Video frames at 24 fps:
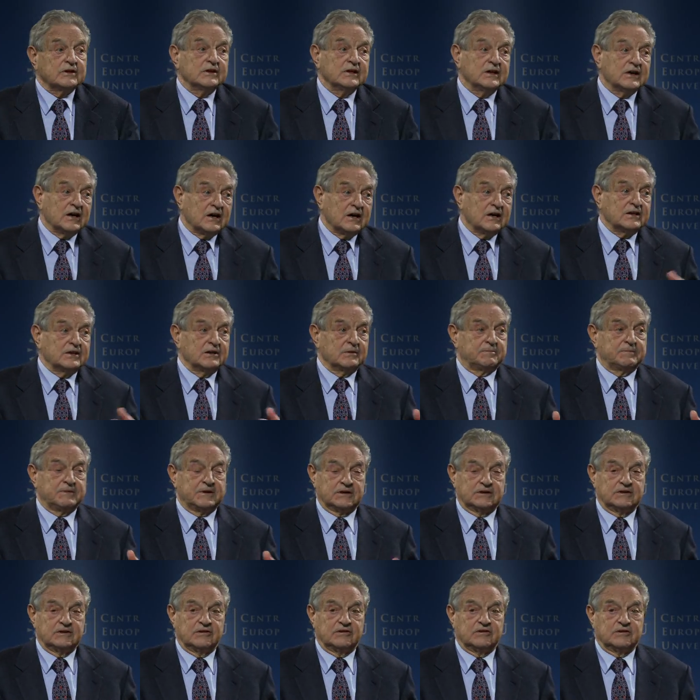the other
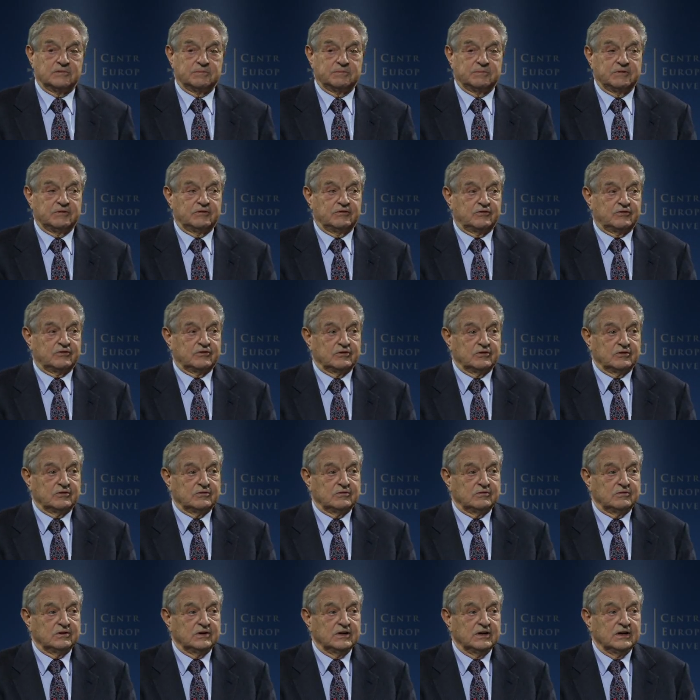participants
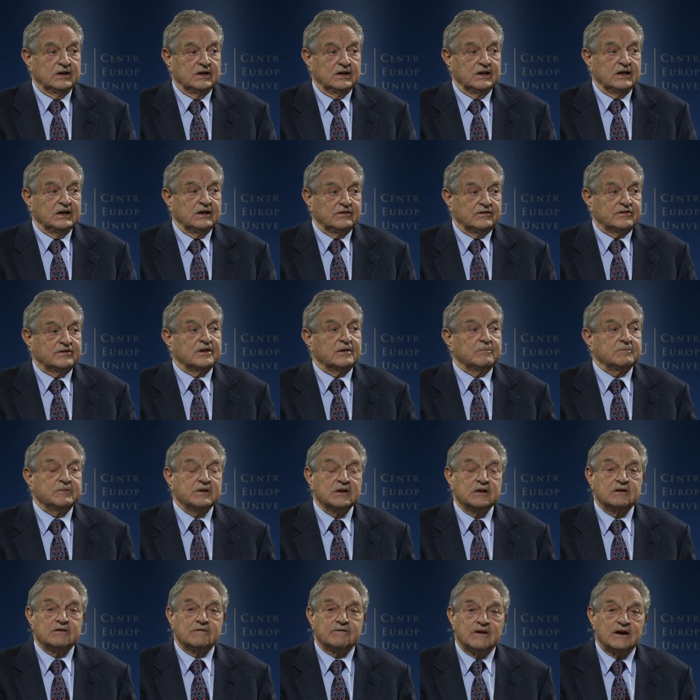know is
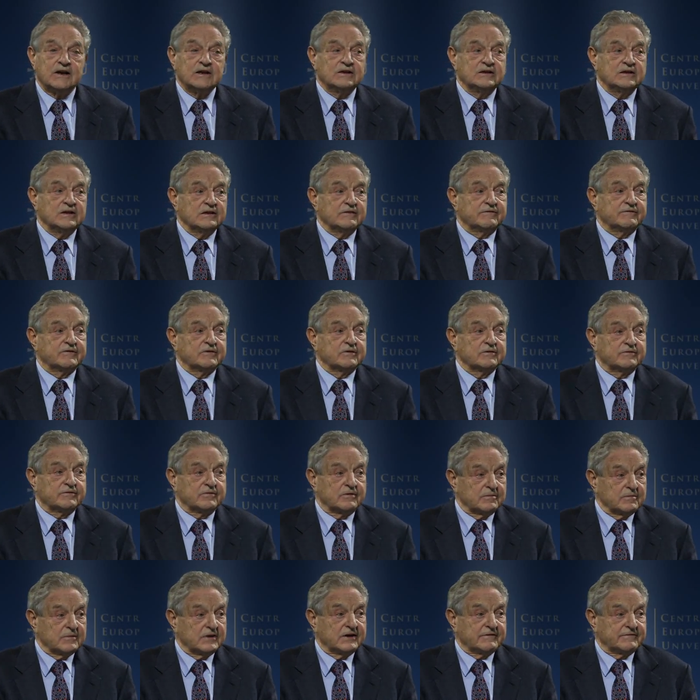something quite different
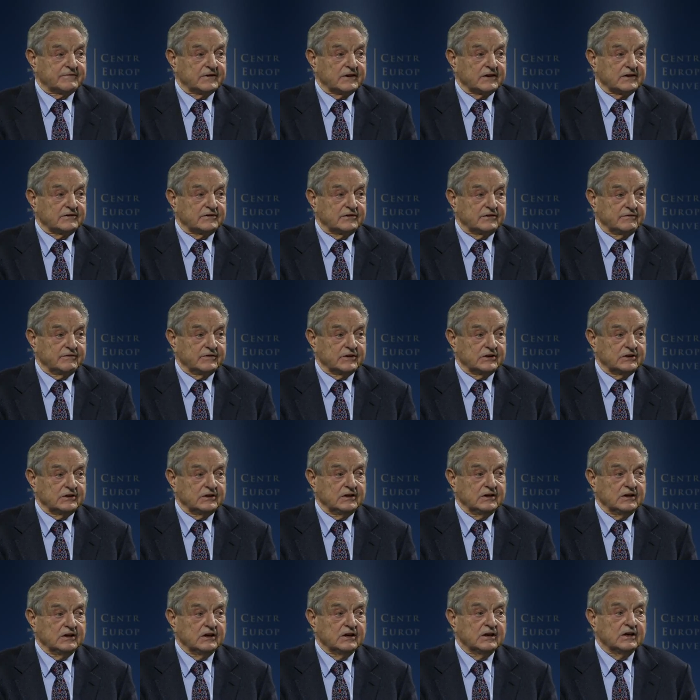from
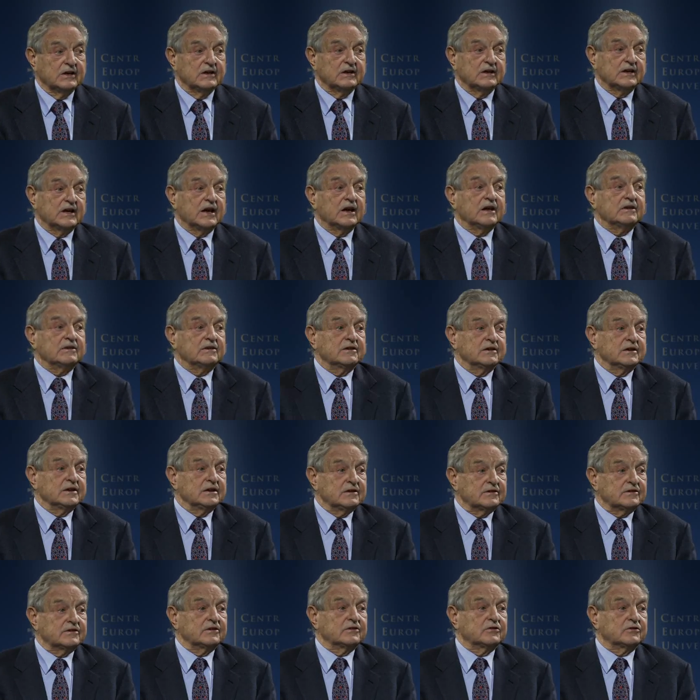reflexivity, yet
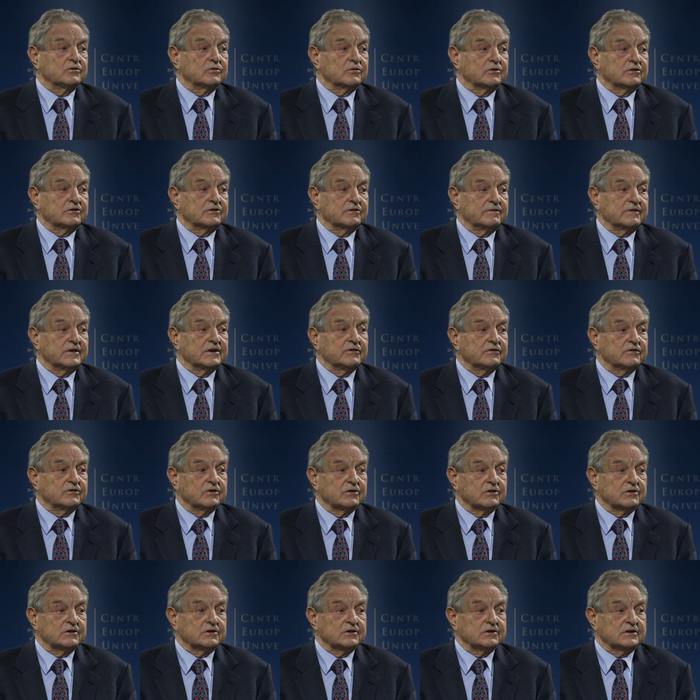it's a source of
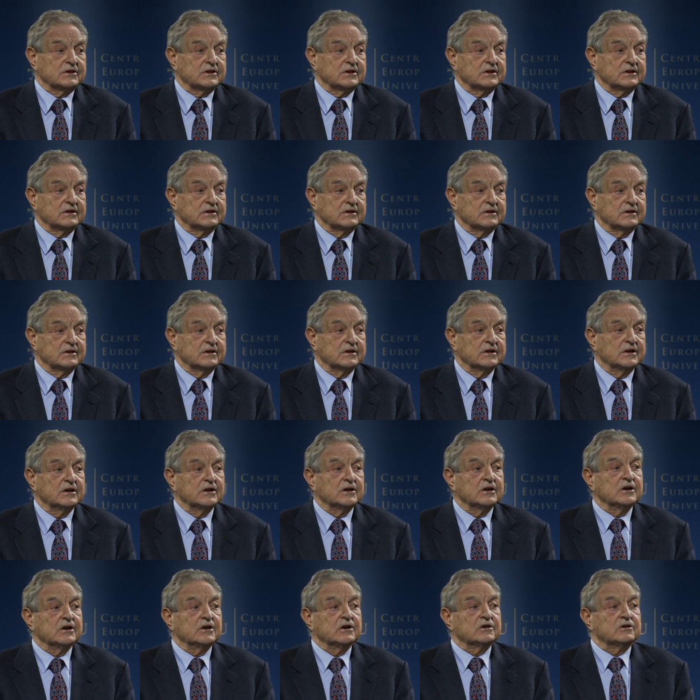uncertainty.
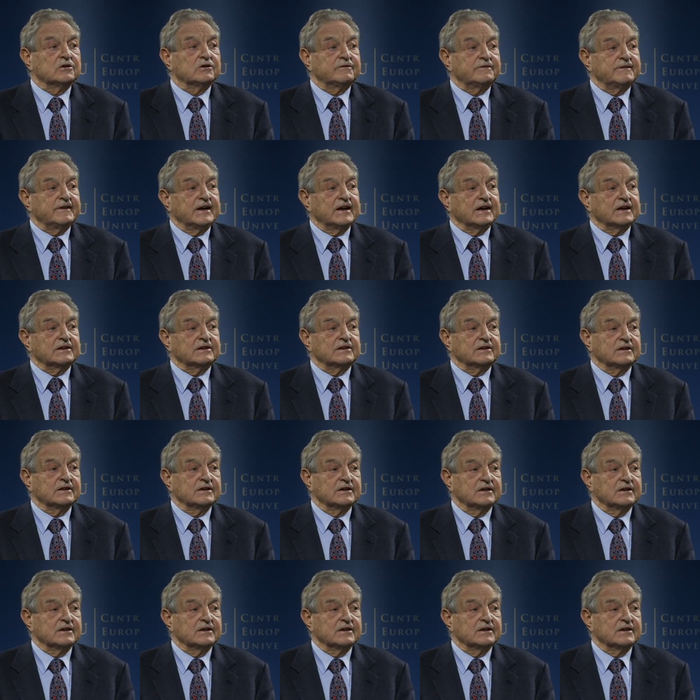The fact